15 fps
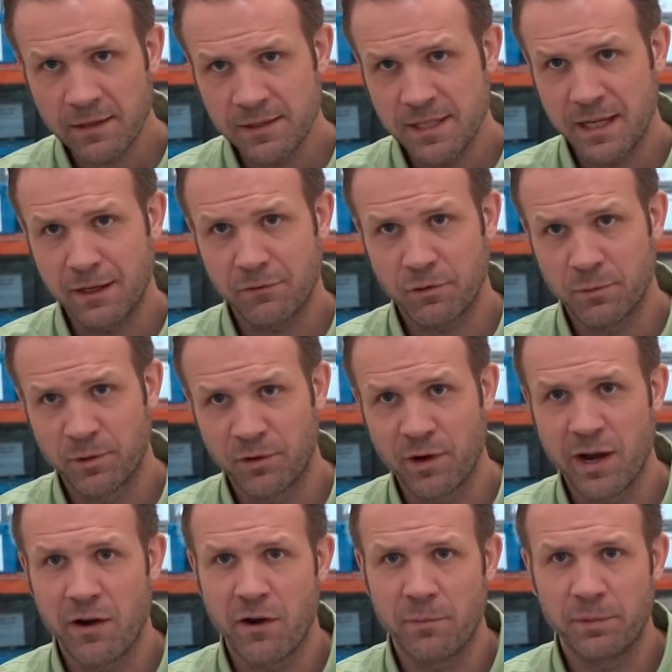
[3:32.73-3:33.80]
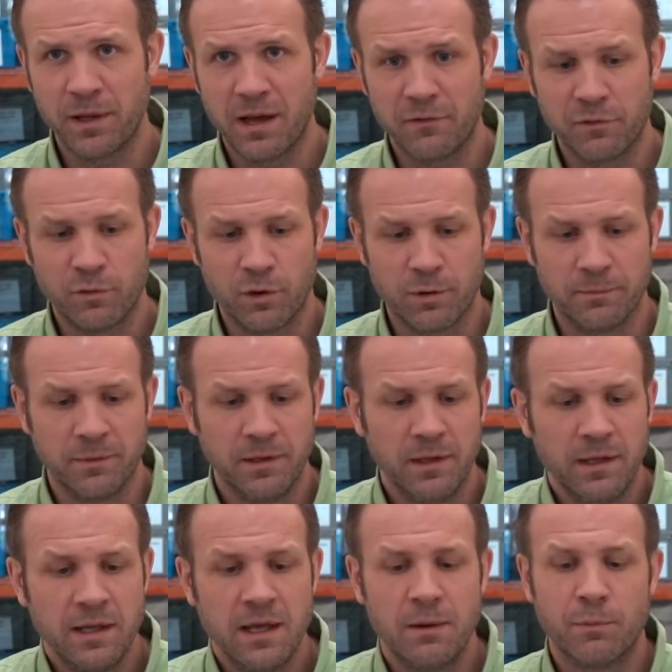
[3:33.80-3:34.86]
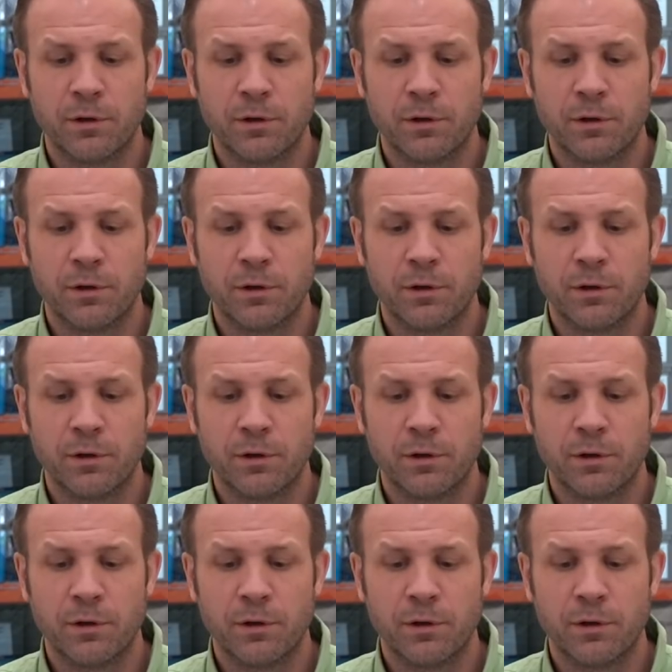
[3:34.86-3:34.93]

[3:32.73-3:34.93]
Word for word: take it from their AR platform, and